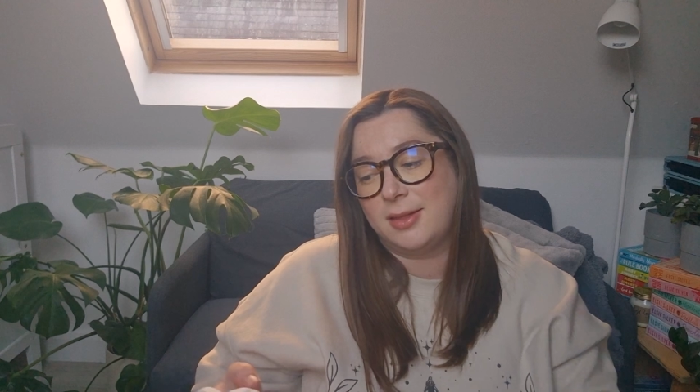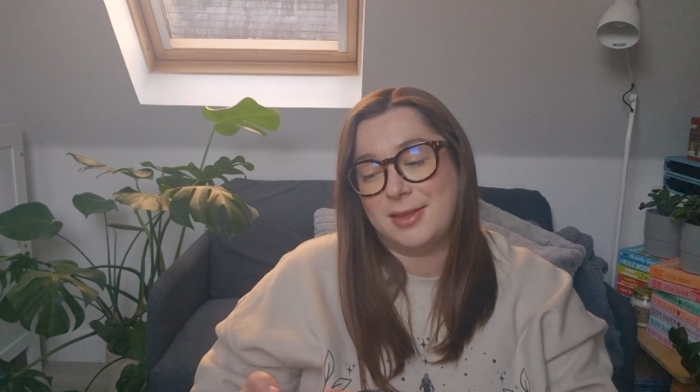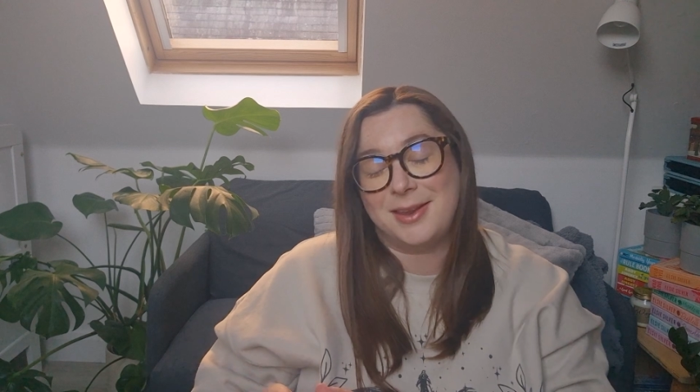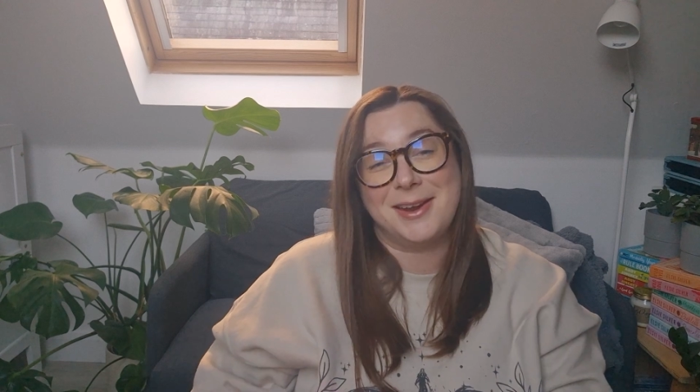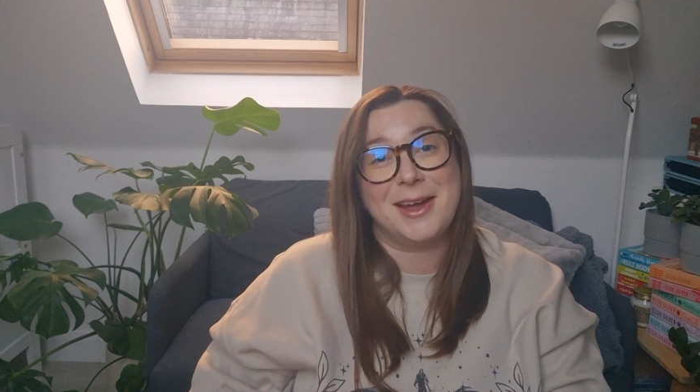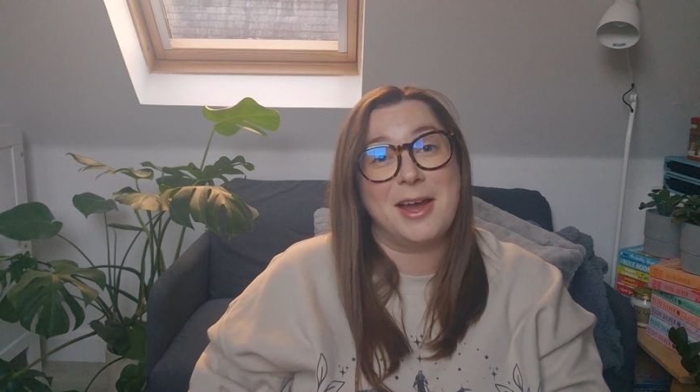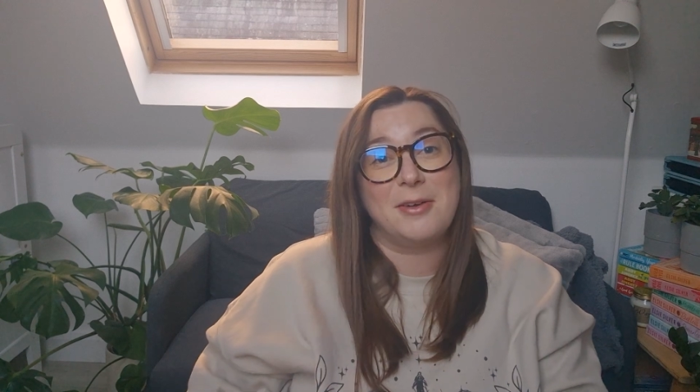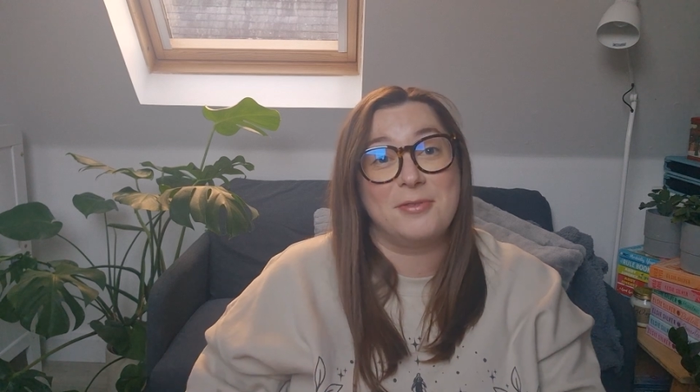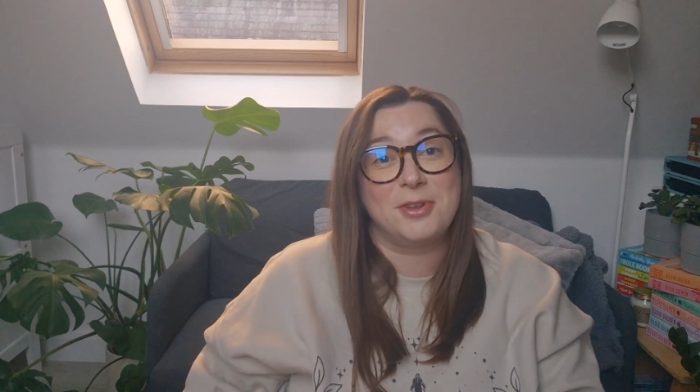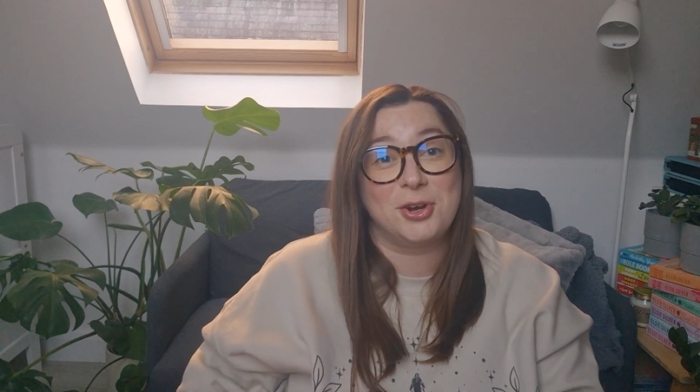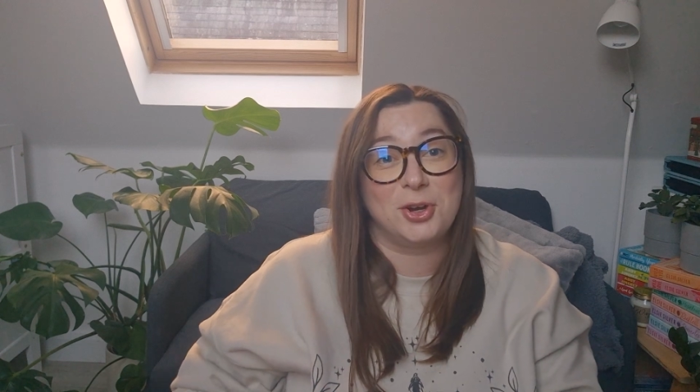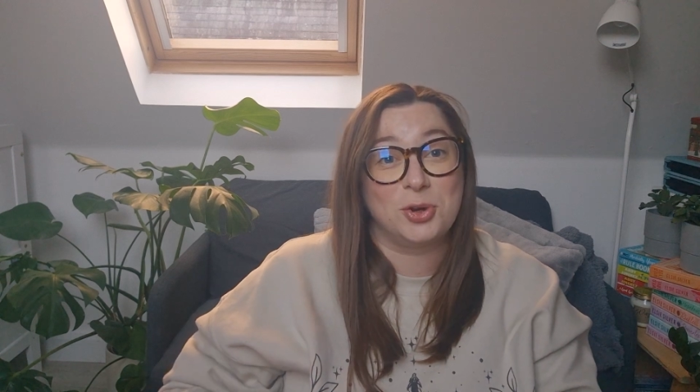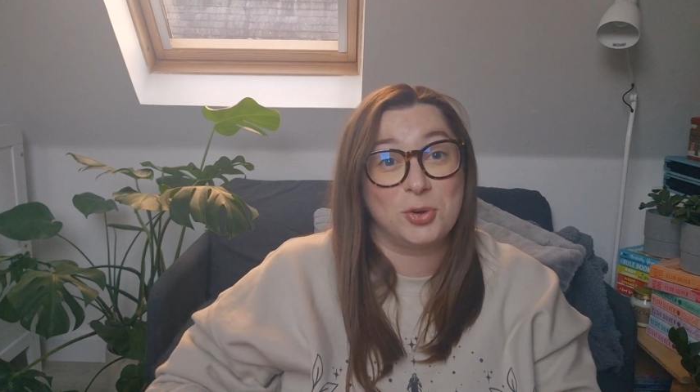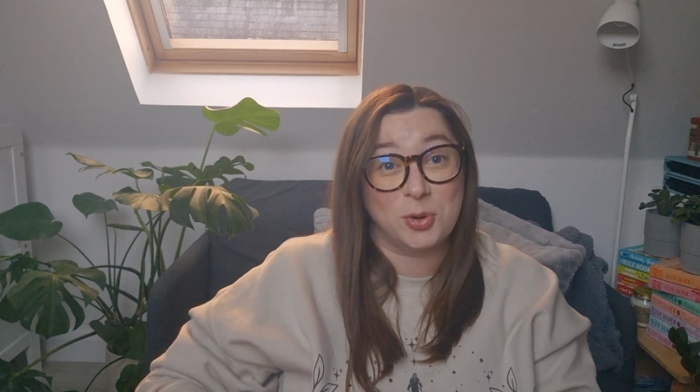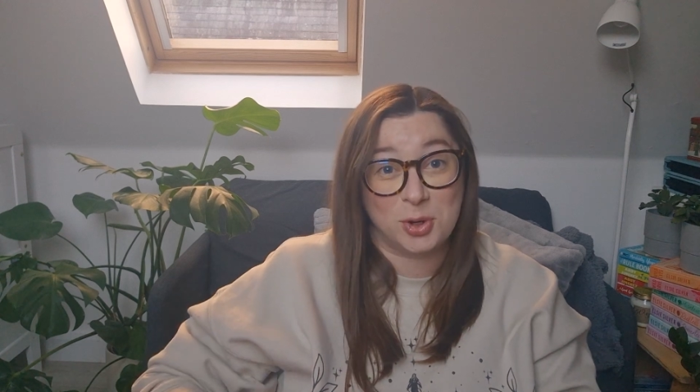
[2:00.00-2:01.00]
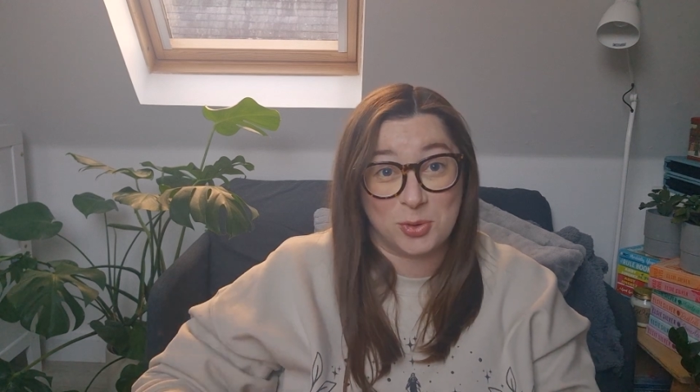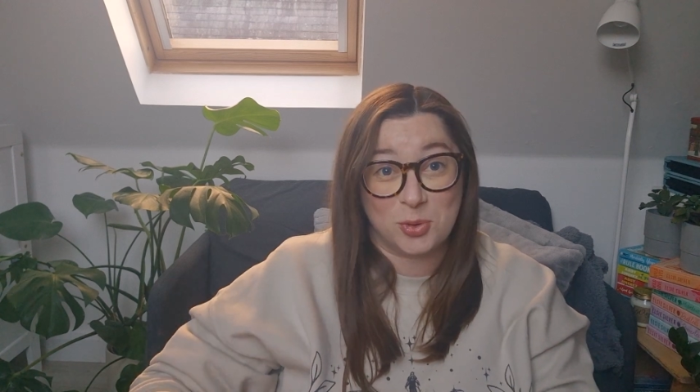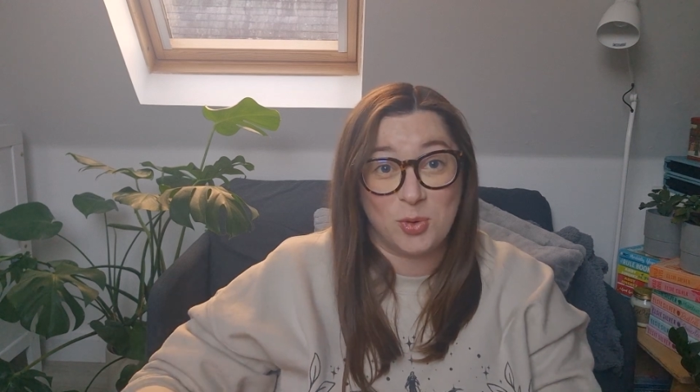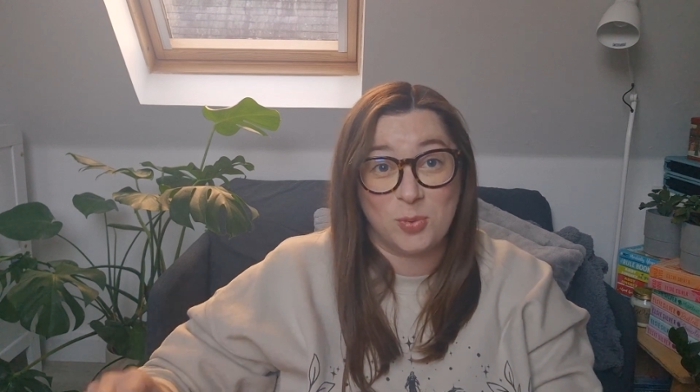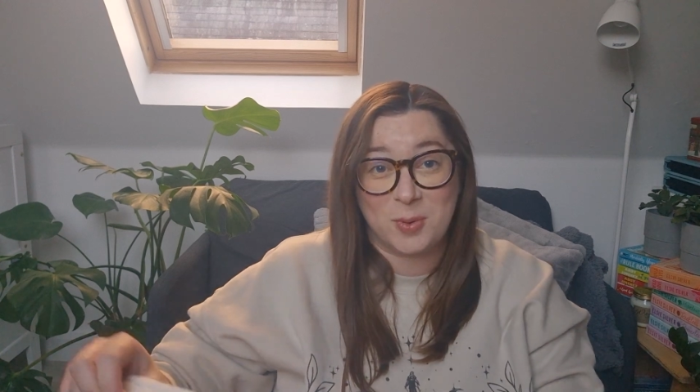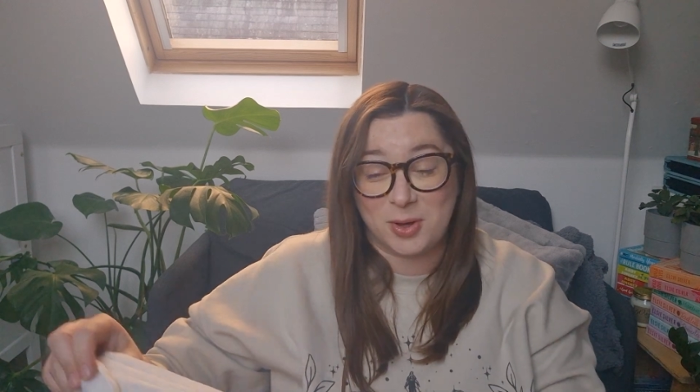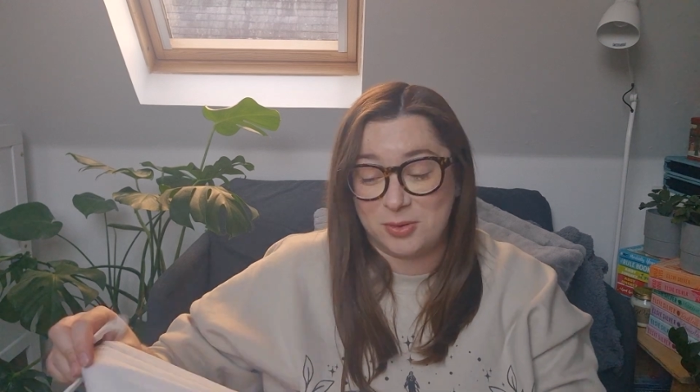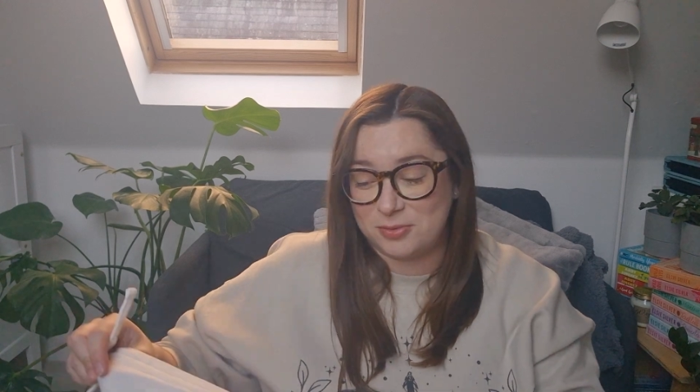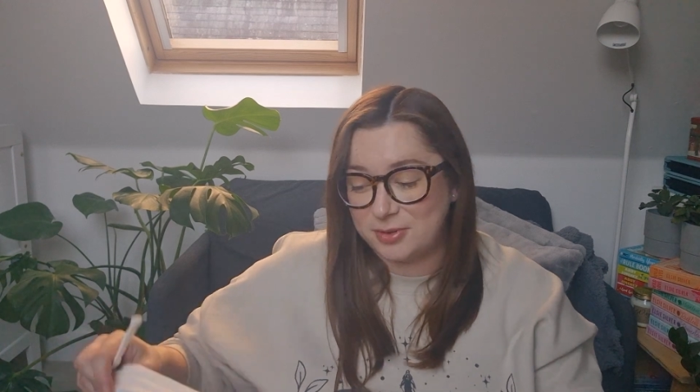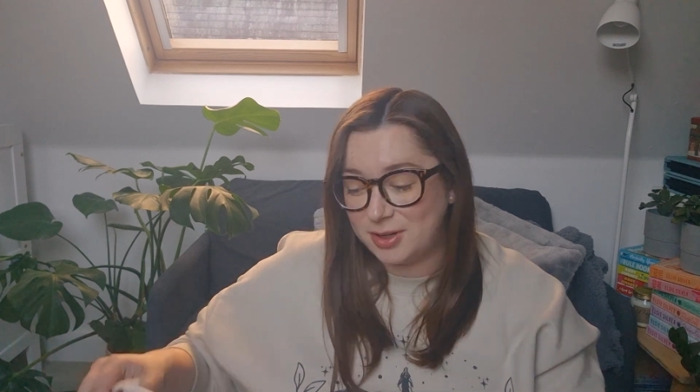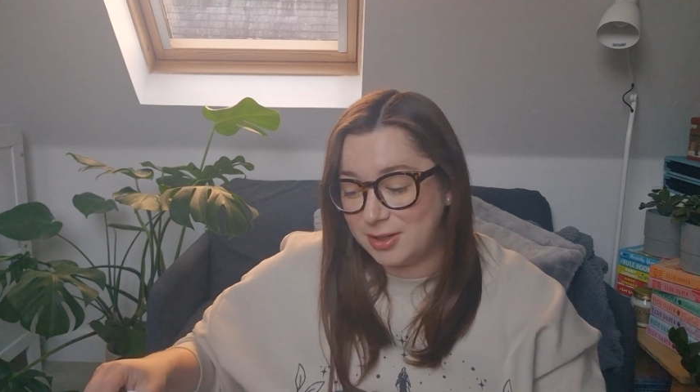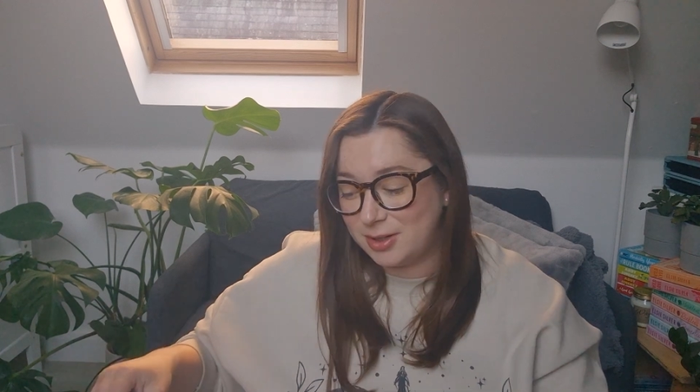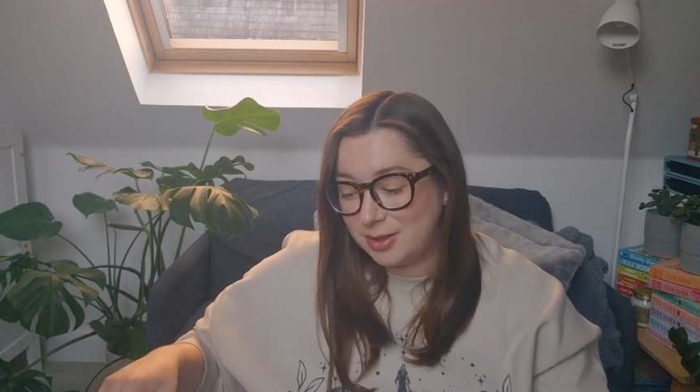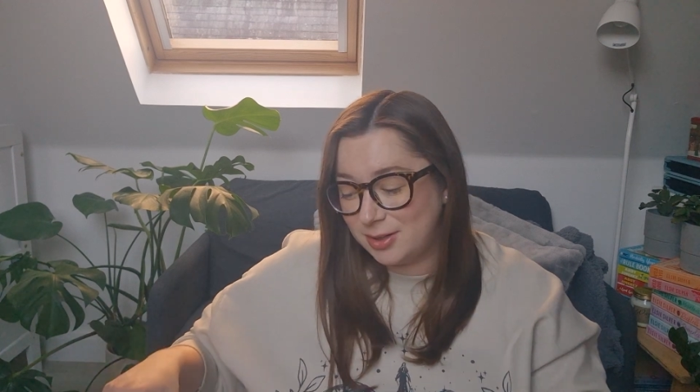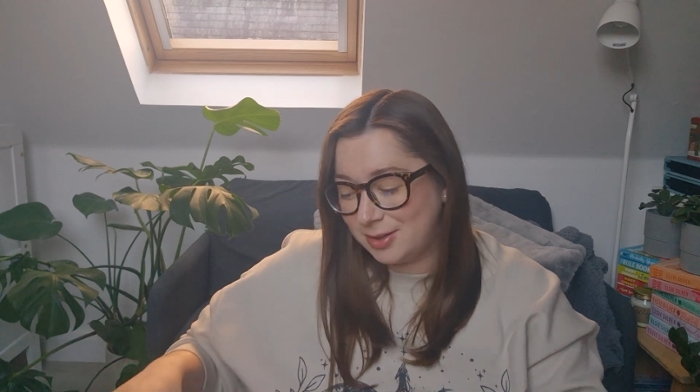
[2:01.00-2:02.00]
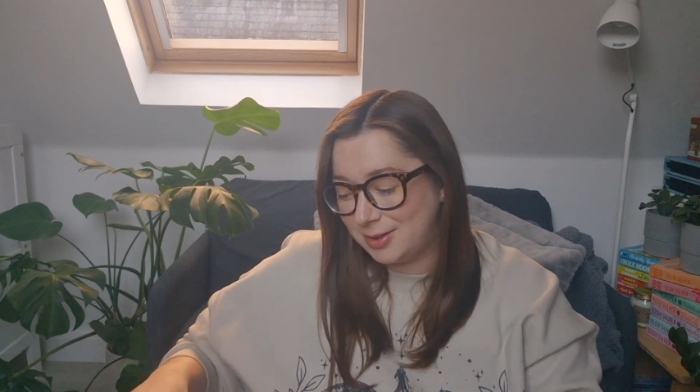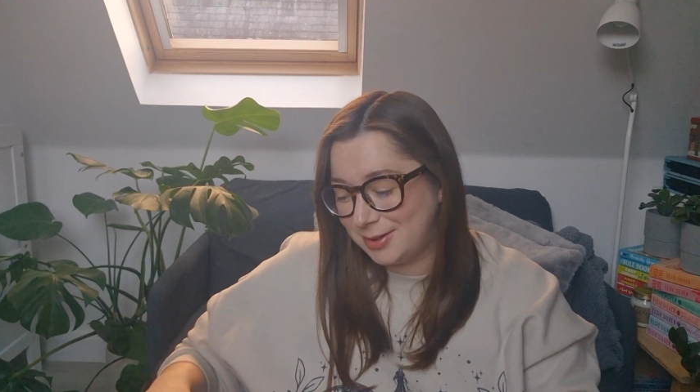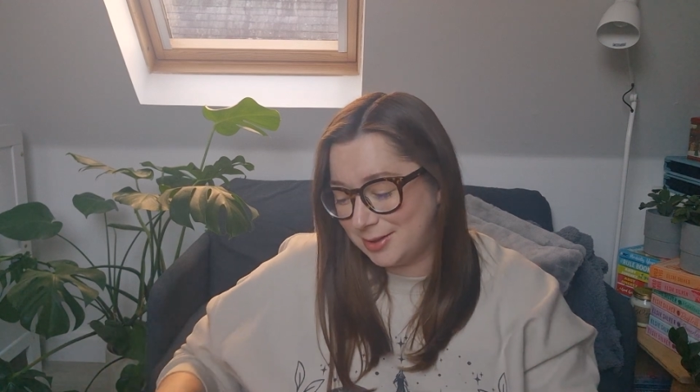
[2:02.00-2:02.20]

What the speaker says: Then I have their going home outfit,